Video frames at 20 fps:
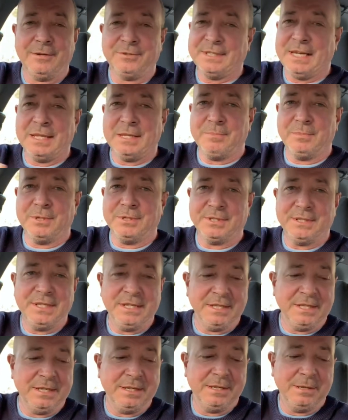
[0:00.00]
was the only person
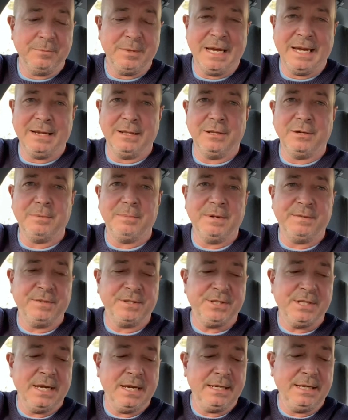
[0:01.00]
in there, and we had a little bit of a
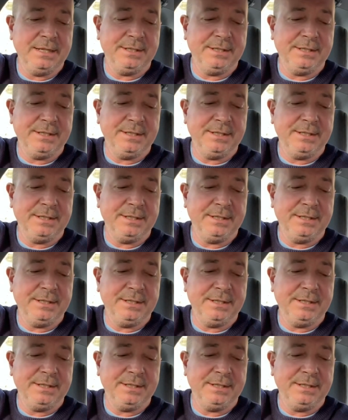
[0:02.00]
chat.